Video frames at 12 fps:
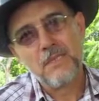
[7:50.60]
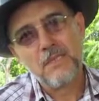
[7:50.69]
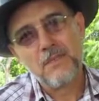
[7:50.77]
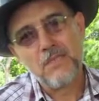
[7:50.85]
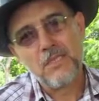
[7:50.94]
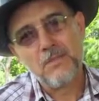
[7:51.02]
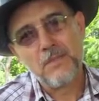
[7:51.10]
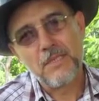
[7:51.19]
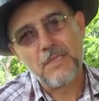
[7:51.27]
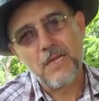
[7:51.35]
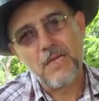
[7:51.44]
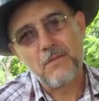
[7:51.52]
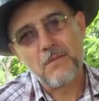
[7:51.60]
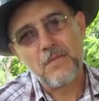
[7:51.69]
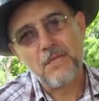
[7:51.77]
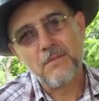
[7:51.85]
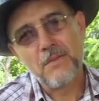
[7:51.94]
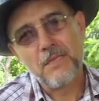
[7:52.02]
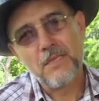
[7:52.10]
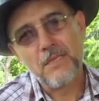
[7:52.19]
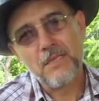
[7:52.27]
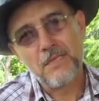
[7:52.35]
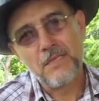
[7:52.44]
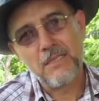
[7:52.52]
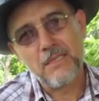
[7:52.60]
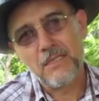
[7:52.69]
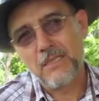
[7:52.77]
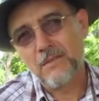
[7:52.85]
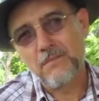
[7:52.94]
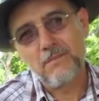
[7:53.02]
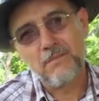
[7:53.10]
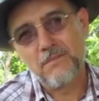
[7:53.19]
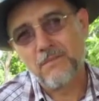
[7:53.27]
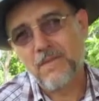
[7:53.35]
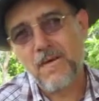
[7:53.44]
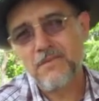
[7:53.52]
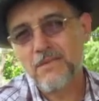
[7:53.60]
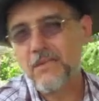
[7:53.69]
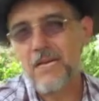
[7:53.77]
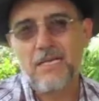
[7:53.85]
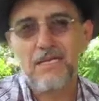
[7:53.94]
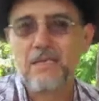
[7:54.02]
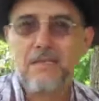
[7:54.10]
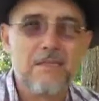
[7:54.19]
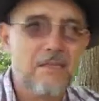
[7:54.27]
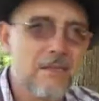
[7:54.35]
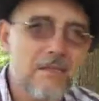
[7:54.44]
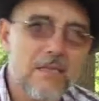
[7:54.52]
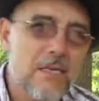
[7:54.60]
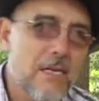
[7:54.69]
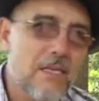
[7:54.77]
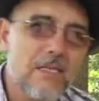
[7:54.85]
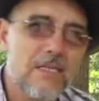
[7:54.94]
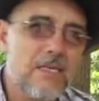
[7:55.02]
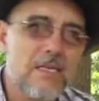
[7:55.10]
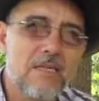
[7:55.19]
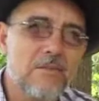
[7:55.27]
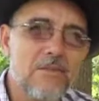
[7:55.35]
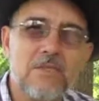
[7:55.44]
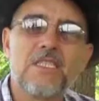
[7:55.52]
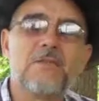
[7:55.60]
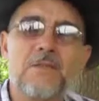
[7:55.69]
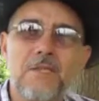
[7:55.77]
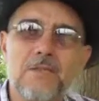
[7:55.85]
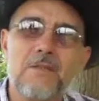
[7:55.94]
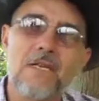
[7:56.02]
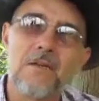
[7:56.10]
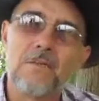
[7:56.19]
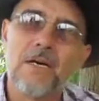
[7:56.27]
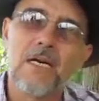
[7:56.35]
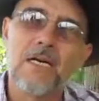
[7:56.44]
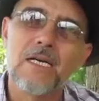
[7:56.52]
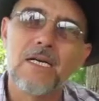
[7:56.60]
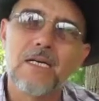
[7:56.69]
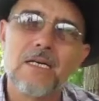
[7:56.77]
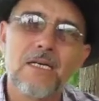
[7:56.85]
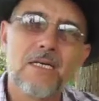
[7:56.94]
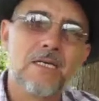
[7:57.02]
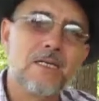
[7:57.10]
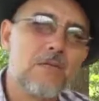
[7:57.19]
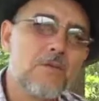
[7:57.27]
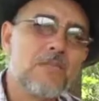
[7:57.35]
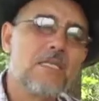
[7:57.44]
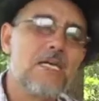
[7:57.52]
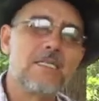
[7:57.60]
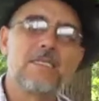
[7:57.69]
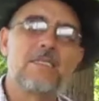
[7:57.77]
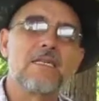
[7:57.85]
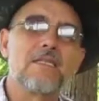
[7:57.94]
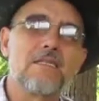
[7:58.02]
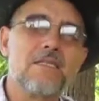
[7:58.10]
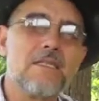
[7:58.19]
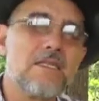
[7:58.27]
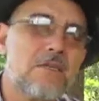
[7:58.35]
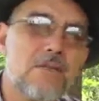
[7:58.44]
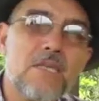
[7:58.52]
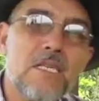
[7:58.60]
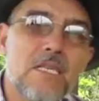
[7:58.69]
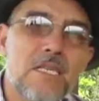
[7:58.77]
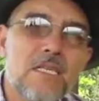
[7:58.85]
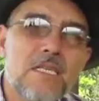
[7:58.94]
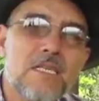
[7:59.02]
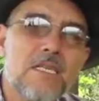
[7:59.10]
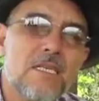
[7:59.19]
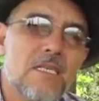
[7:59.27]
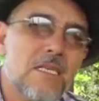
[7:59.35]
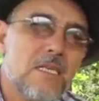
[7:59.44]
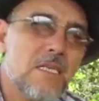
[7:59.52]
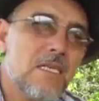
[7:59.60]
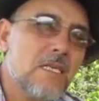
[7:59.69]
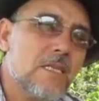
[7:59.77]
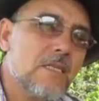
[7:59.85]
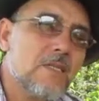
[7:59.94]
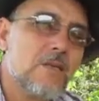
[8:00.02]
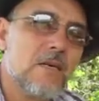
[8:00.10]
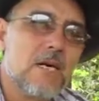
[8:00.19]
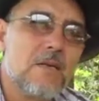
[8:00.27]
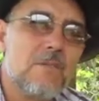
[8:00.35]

so I spent time with him there and um, after that I, I was desperate to come back it was 1993 so I